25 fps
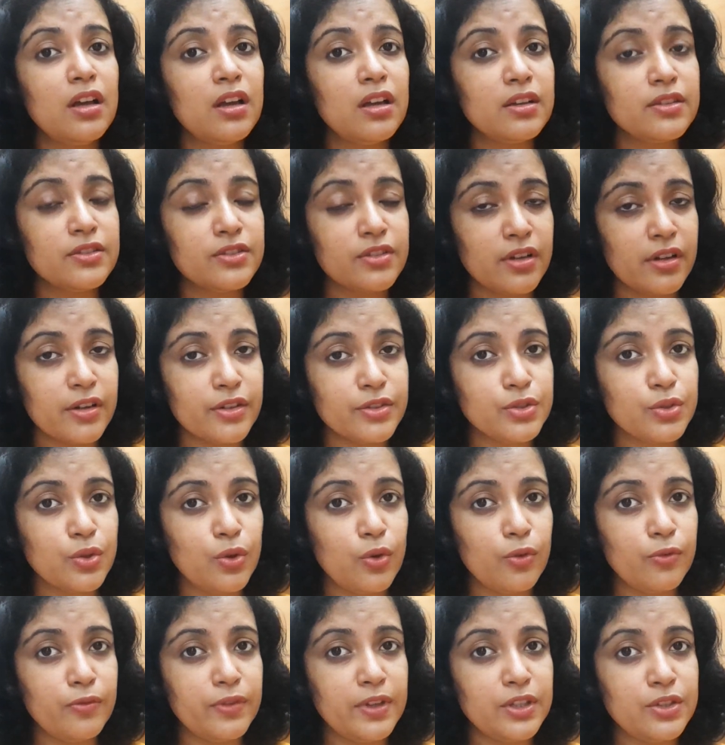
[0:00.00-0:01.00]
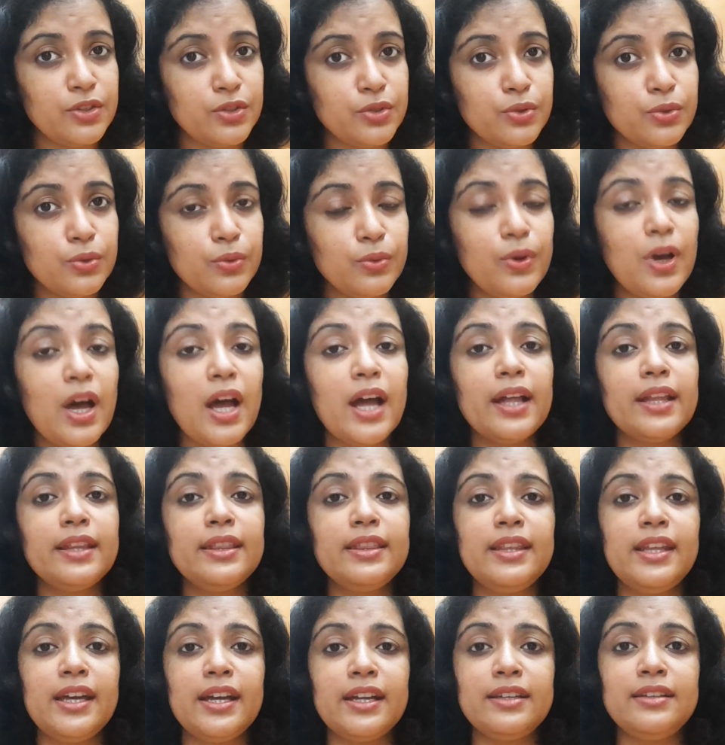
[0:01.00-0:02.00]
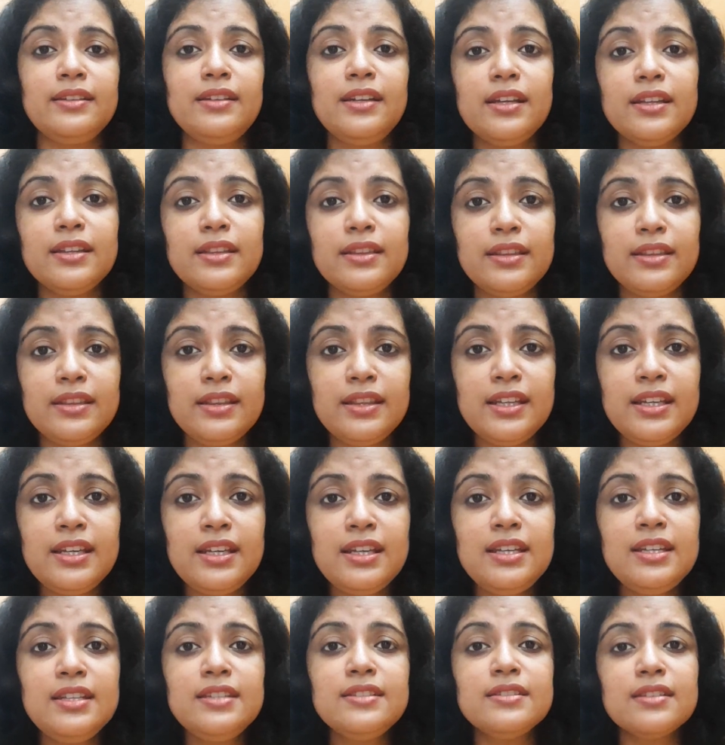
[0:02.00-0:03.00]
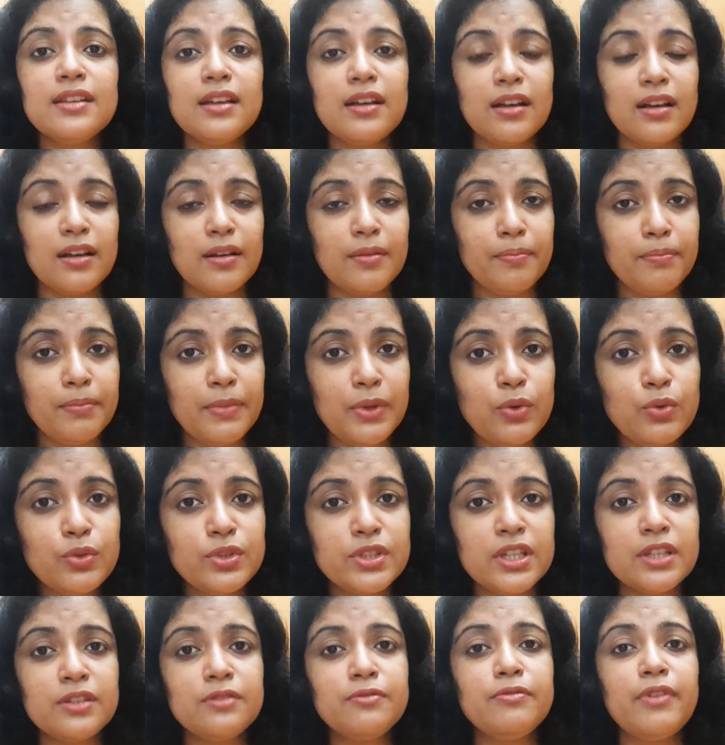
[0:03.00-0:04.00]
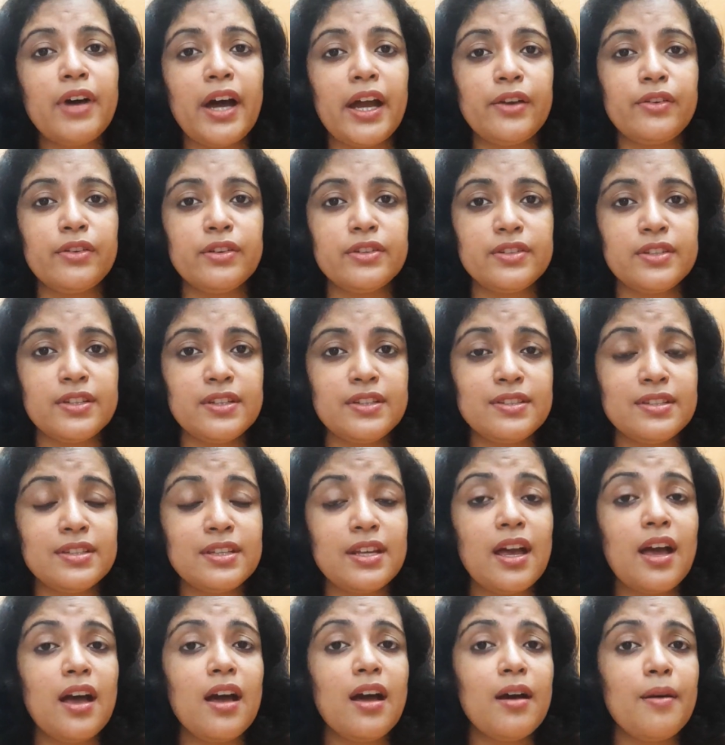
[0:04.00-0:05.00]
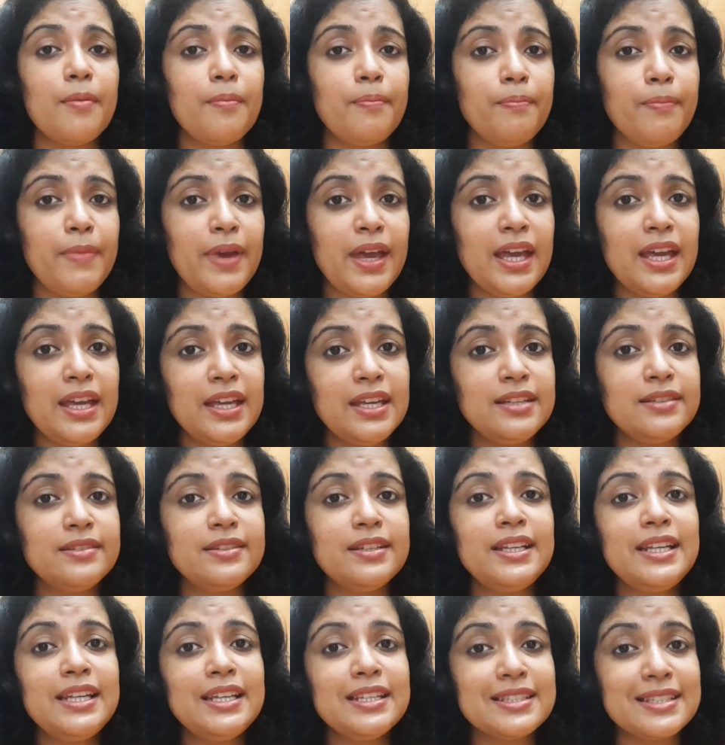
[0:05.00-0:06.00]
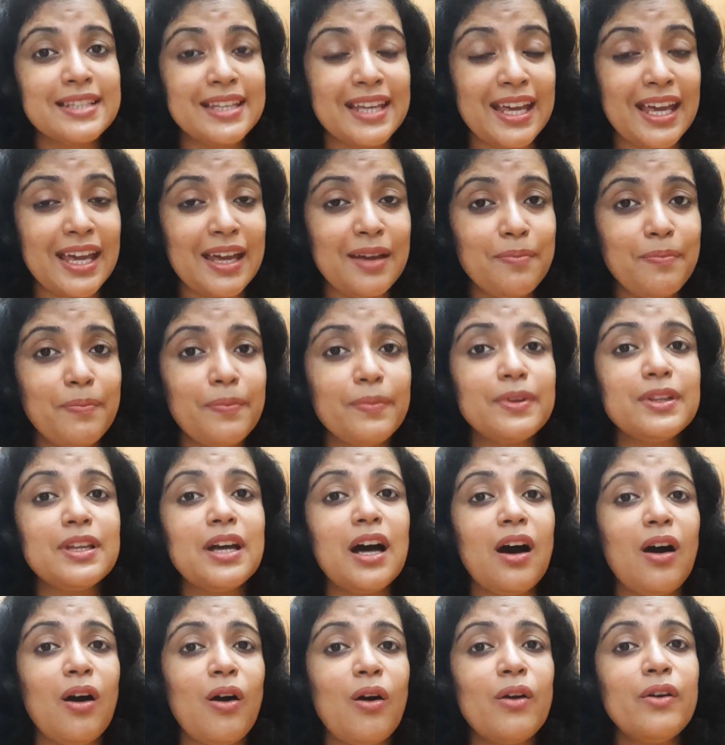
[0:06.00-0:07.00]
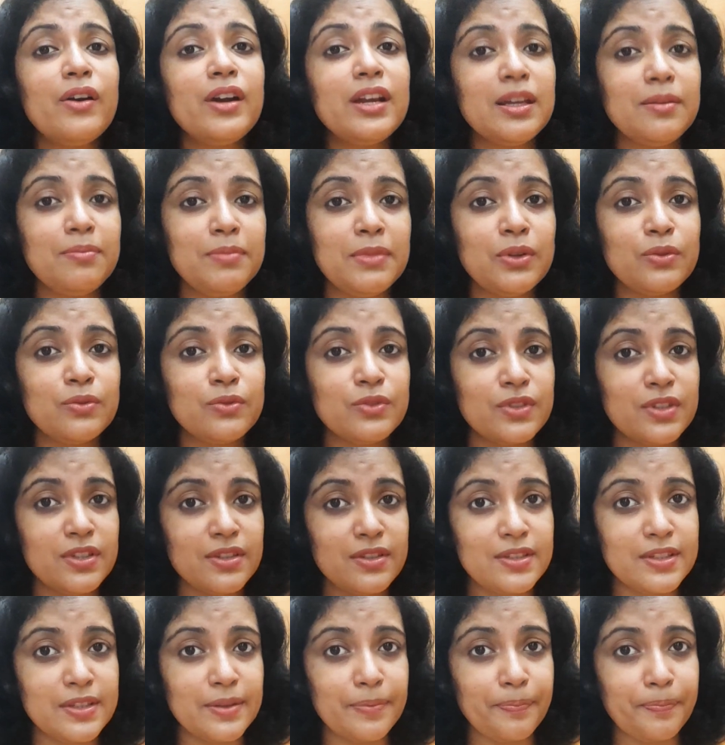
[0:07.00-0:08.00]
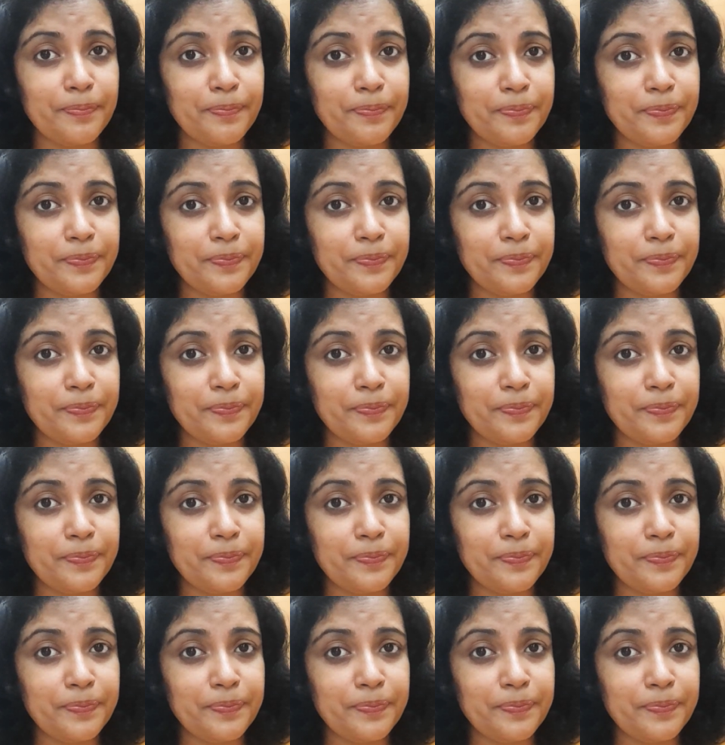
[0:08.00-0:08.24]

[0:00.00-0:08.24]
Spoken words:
SARS-CoV2, then these mutant viruses may easily escape our immune system.